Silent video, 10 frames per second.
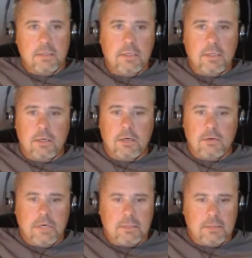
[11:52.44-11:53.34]
All
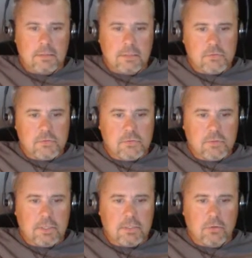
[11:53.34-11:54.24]
right, looks
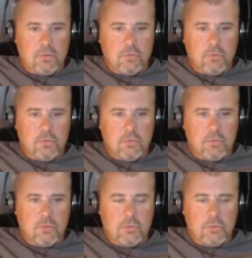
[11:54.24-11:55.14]
like a
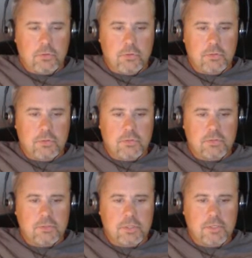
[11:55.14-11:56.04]
good
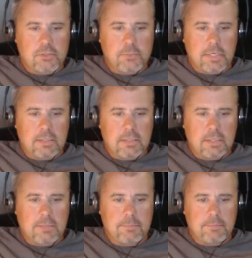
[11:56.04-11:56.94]
starting spot.
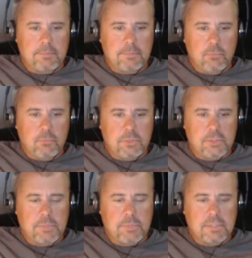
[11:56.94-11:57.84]
I would
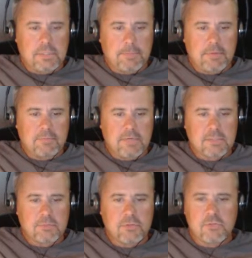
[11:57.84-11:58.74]
expect I'm going to find
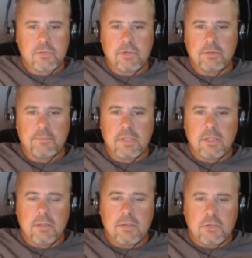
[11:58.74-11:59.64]
some fish there.
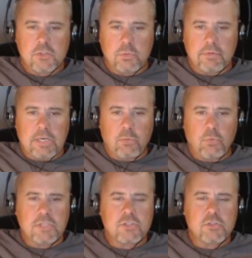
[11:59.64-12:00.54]
So we've got one
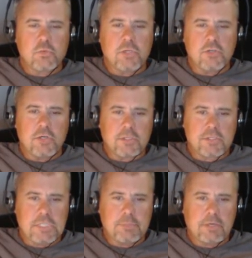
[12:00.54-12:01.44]
situation here. Let's
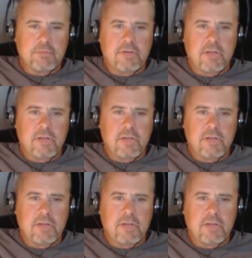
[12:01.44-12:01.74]
keep on following this